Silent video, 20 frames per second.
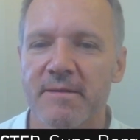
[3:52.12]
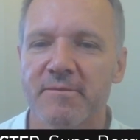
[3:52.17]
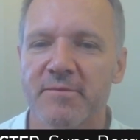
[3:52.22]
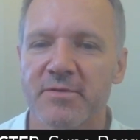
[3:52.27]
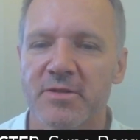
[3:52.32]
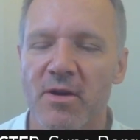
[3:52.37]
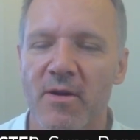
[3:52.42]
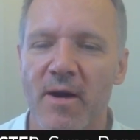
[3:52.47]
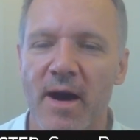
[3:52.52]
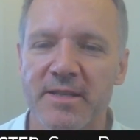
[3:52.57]

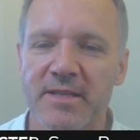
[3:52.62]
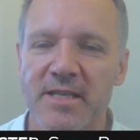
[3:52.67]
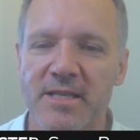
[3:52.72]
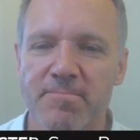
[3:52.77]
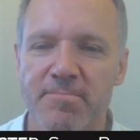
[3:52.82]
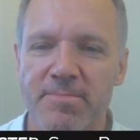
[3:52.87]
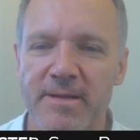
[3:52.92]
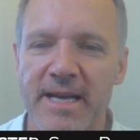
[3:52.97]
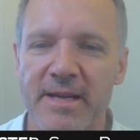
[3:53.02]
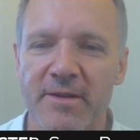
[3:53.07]
So I
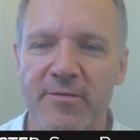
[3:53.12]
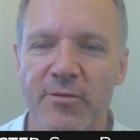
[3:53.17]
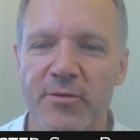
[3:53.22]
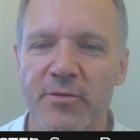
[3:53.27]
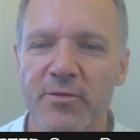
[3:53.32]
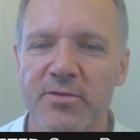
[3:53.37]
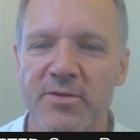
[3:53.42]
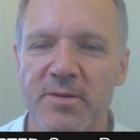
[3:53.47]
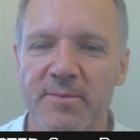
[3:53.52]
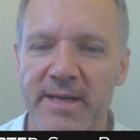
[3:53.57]
just played
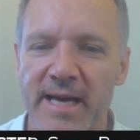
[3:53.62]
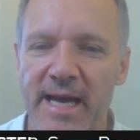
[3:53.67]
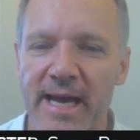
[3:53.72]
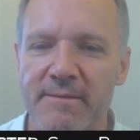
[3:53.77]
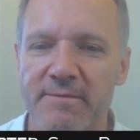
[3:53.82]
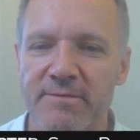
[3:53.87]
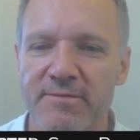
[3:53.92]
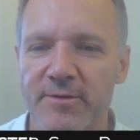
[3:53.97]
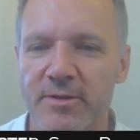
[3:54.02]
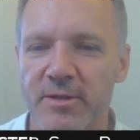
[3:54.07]
through some
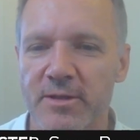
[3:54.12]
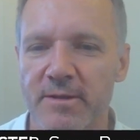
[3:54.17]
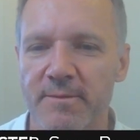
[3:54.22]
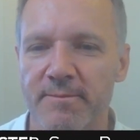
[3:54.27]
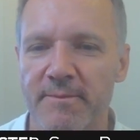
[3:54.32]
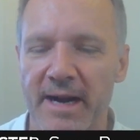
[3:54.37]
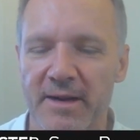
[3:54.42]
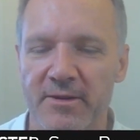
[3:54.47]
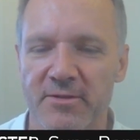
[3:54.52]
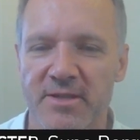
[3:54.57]
games with
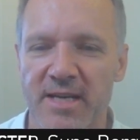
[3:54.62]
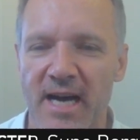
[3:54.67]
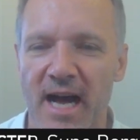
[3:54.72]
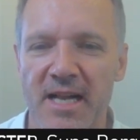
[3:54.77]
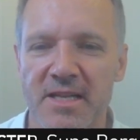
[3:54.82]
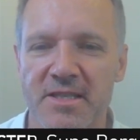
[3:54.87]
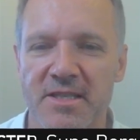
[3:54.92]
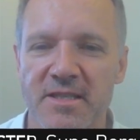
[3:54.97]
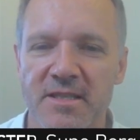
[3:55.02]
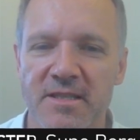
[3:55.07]
Magnus
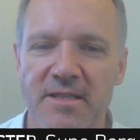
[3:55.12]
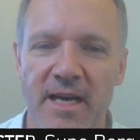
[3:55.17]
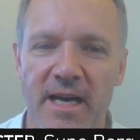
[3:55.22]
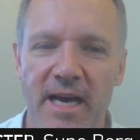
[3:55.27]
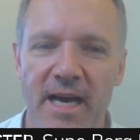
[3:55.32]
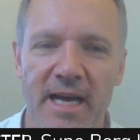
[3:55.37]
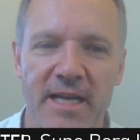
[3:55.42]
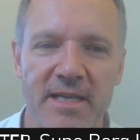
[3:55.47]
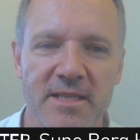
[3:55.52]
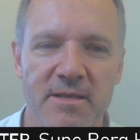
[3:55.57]
Carlsen
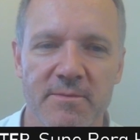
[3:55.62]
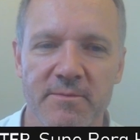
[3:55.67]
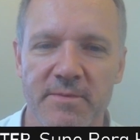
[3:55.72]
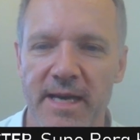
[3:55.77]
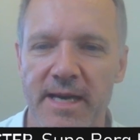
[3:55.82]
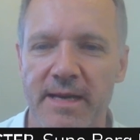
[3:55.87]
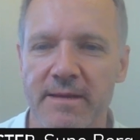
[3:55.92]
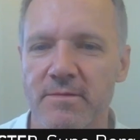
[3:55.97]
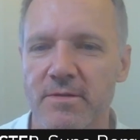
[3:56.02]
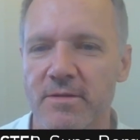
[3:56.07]
and some
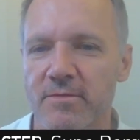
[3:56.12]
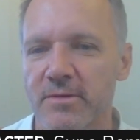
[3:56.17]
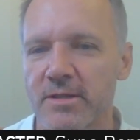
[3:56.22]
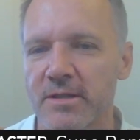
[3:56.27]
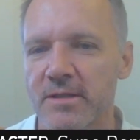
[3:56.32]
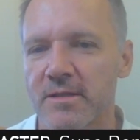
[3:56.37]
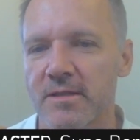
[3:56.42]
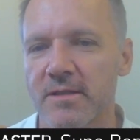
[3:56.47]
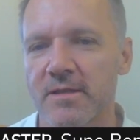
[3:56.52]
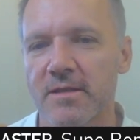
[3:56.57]
games with